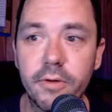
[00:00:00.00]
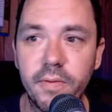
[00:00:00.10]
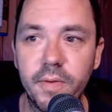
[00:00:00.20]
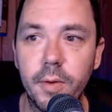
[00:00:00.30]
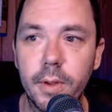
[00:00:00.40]

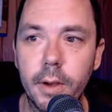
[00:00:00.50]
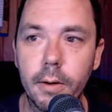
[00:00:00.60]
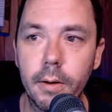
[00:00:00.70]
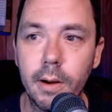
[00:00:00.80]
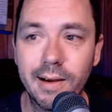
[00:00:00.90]
of you that
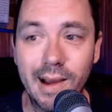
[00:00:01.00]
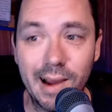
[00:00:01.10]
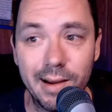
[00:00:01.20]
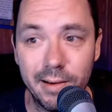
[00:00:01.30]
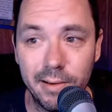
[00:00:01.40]
are
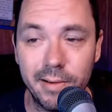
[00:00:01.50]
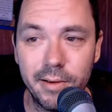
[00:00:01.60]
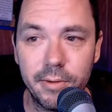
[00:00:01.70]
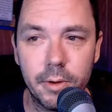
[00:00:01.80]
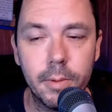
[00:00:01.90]
kind of new to
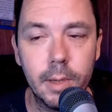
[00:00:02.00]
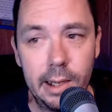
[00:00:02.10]
YouTube,